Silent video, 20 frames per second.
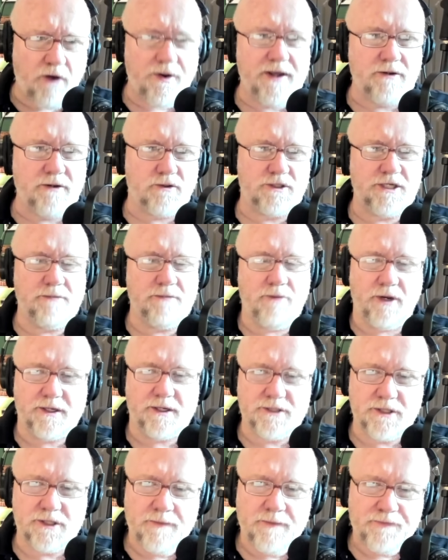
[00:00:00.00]
interesting
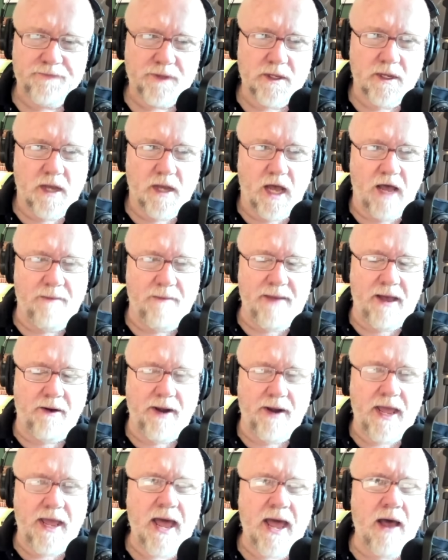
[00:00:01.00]
books
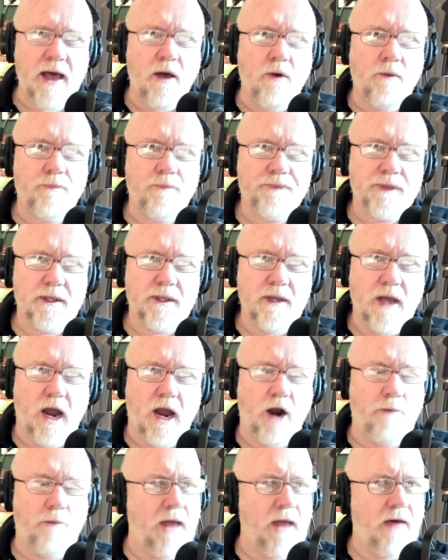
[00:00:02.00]
about how
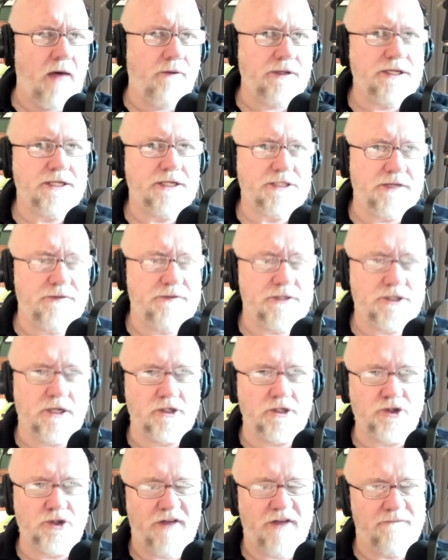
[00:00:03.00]
our politics in this
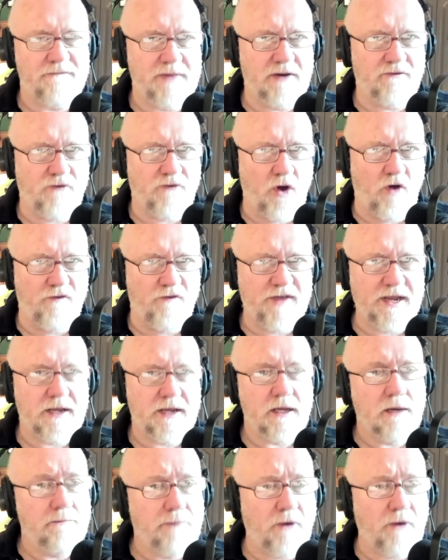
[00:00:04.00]
country have been evolving,
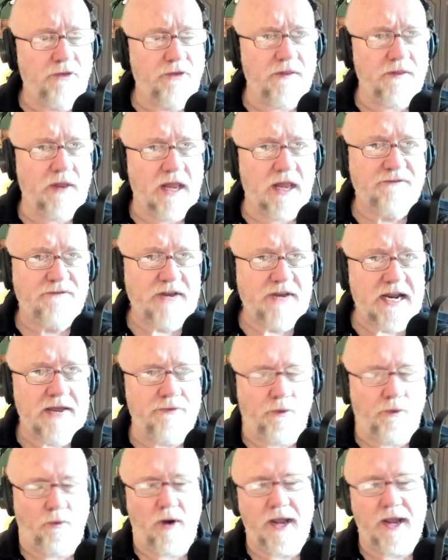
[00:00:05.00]
both on the left
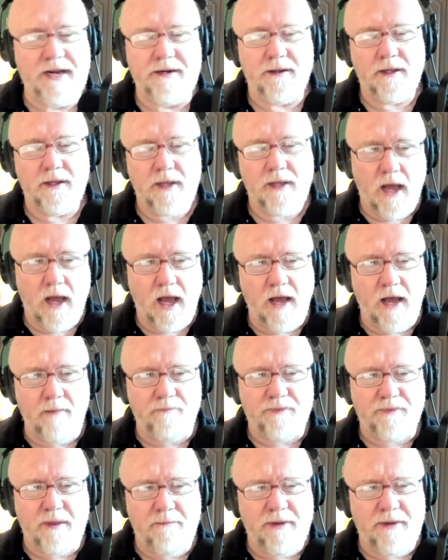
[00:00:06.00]
and the right. Um,
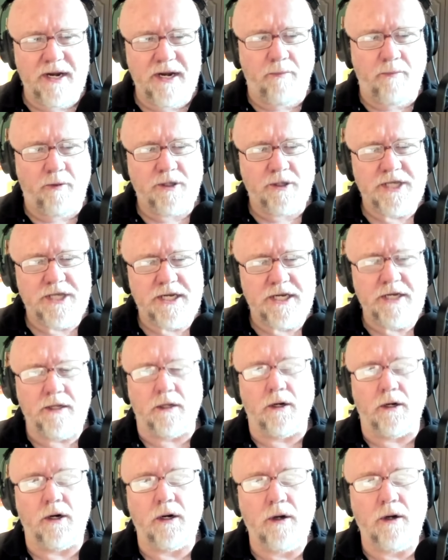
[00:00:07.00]
but in a
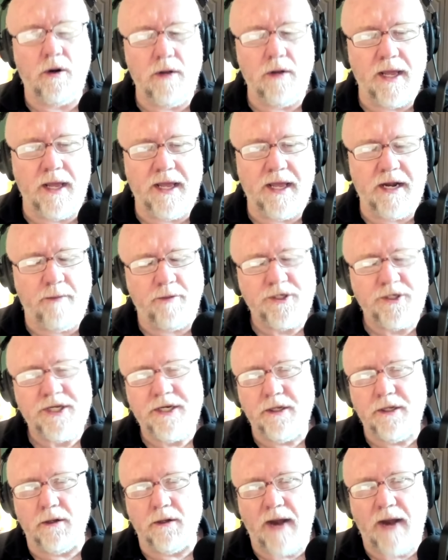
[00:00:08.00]
particular uh, in a
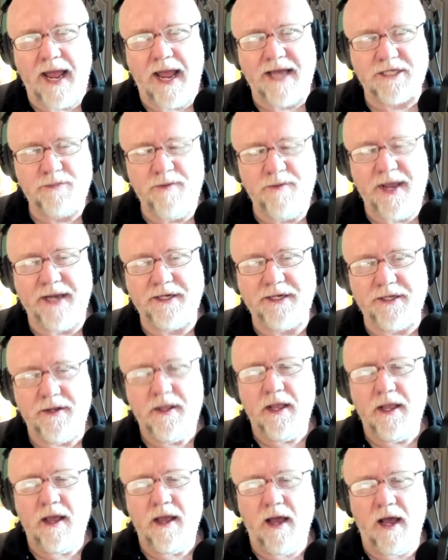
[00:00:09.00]
particular aspect,
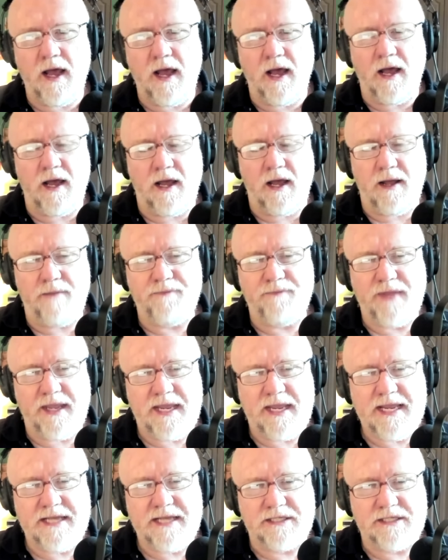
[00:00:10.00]
uh,
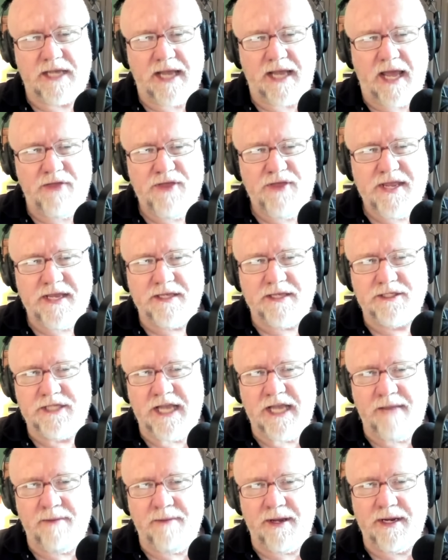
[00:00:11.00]
he is, I think,
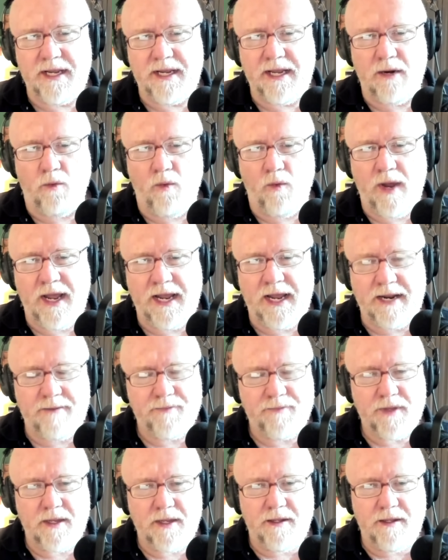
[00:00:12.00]
examined in a way
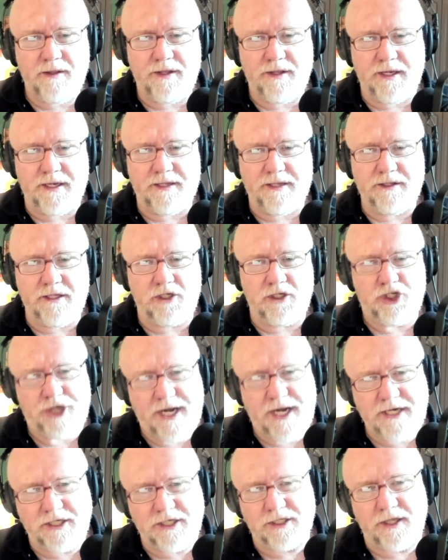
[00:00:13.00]
the the
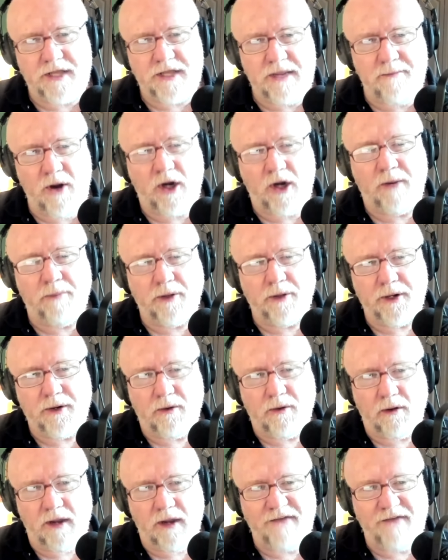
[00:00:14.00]
changes on the American
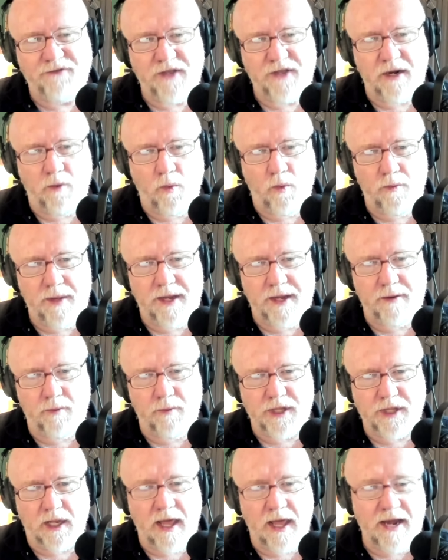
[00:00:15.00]
political left and
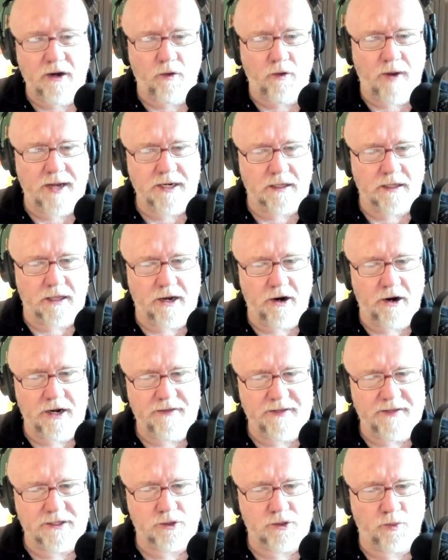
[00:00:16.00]
with a lot of
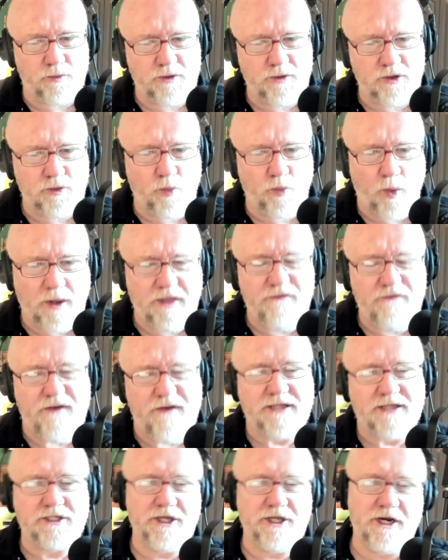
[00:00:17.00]
granularity that is really
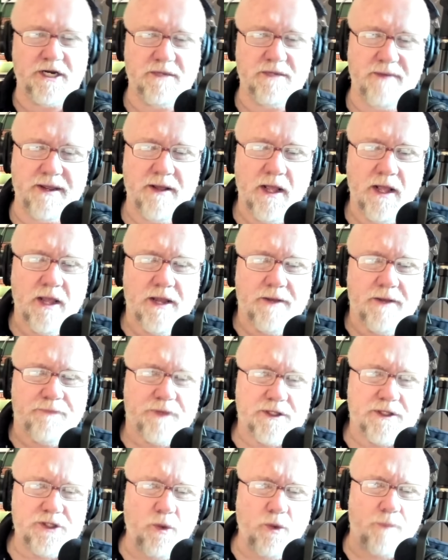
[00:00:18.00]
fascinating to me.
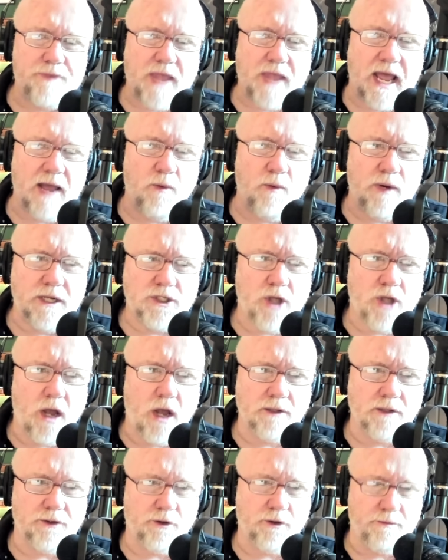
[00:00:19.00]
So I want to
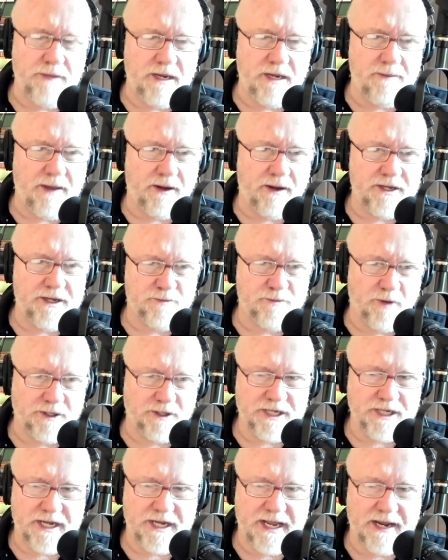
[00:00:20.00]
talk a little bit about his book
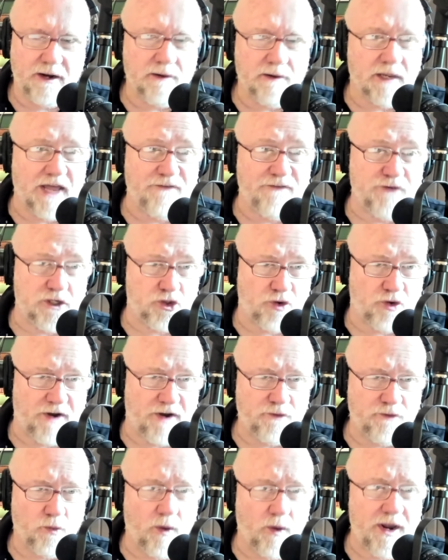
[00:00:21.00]
today, Left
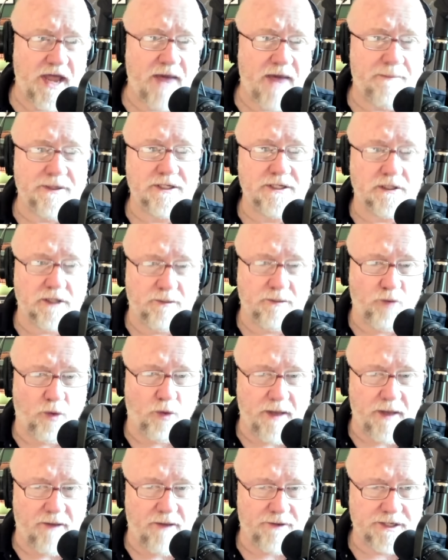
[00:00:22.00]
Adrift What Happened to Liberal
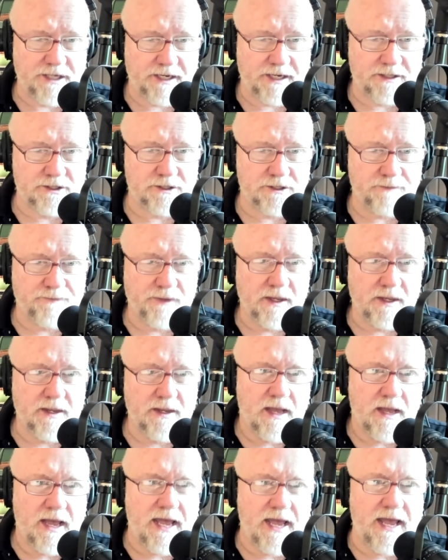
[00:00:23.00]
Politics.
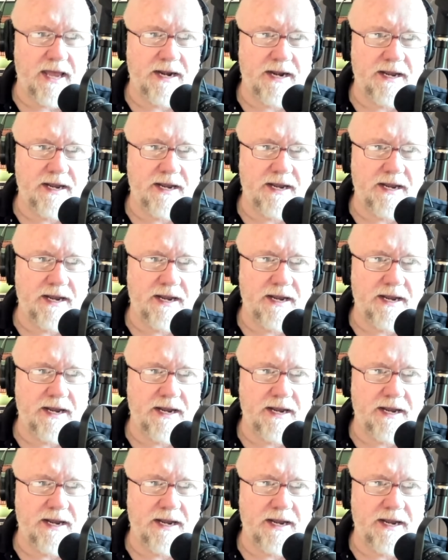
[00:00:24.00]
And